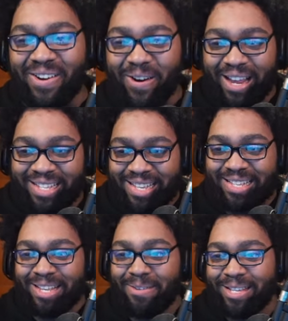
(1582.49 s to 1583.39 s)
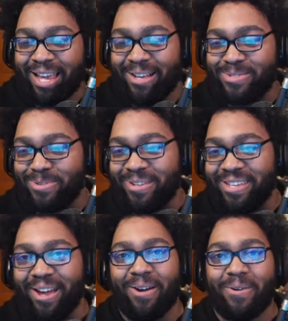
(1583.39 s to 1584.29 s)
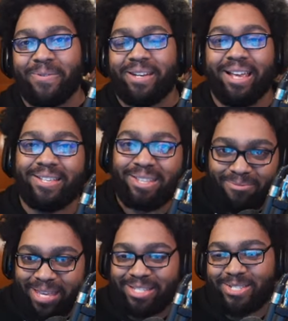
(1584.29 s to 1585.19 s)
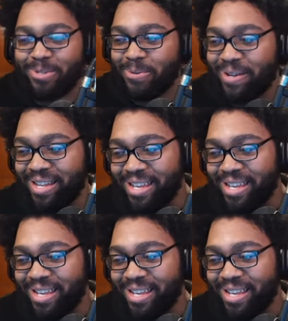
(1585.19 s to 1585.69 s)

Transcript: crazy sleep schedule? Yo, nice to meet you.